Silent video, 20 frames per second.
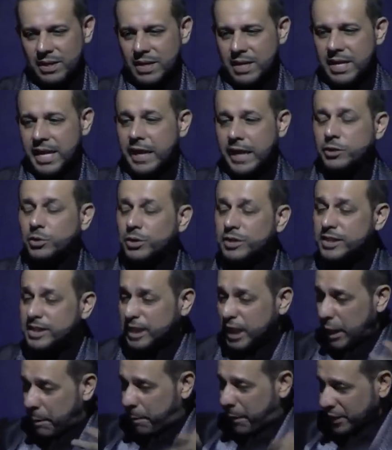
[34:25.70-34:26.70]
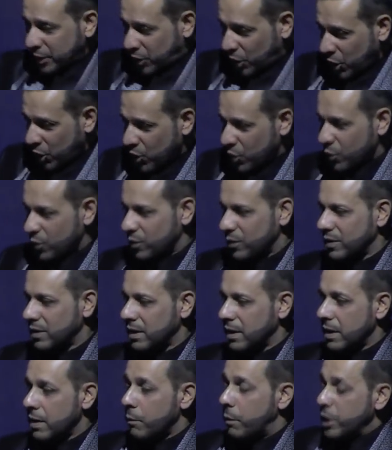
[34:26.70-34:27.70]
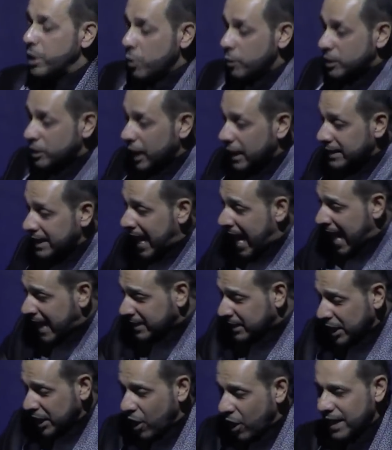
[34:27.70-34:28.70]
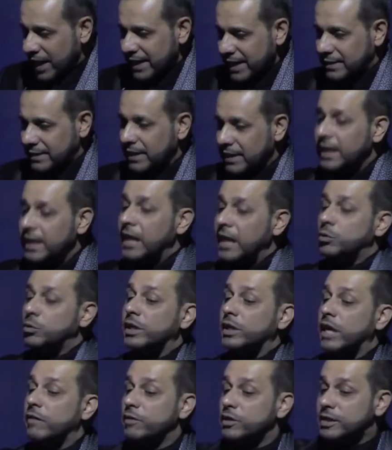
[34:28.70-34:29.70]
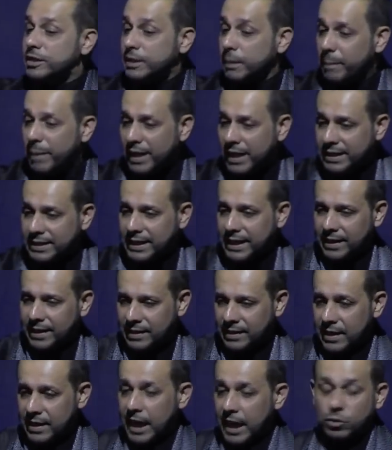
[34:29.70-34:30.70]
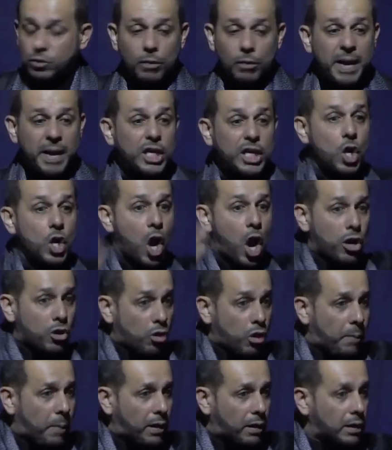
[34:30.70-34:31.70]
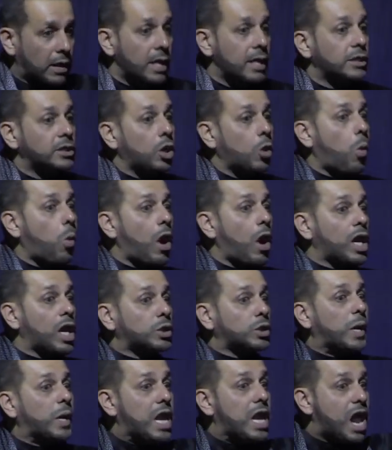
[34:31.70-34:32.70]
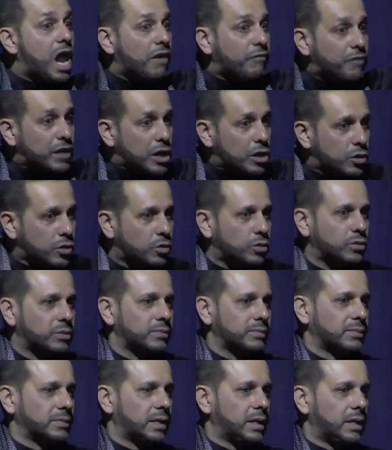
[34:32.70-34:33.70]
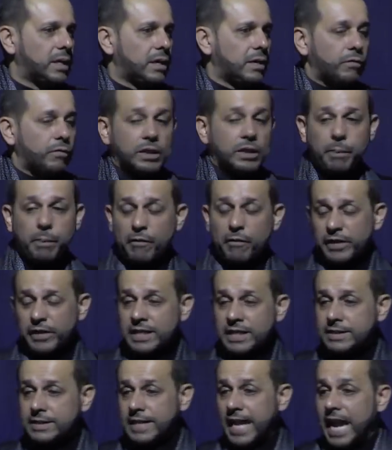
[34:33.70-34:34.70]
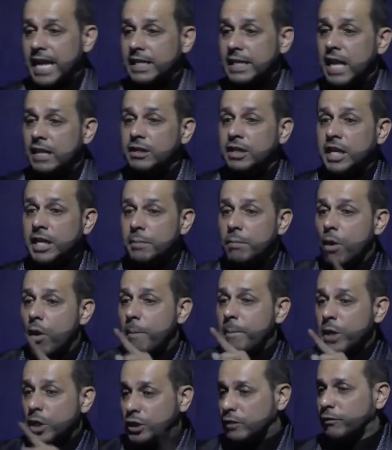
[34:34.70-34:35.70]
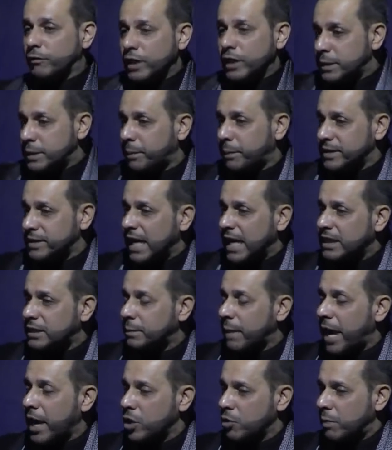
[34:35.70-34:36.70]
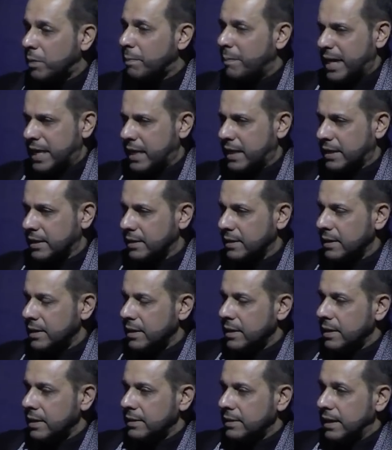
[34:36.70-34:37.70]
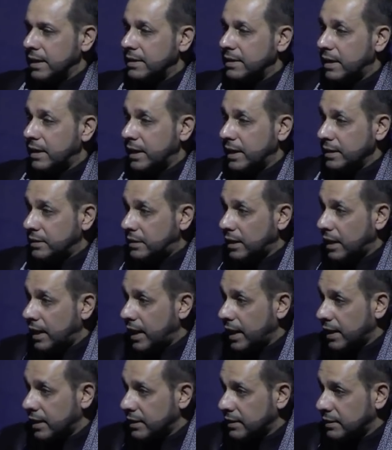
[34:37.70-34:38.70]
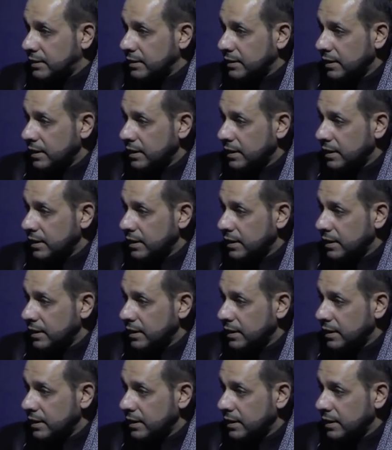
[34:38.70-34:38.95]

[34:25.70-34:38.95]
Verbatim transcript: It will seep into you. When you start acting on it, it will give you stability. It will make you honorable. The world will love you. For the Prophet has said, nothing more beautiful is possessed by a human being than their intellect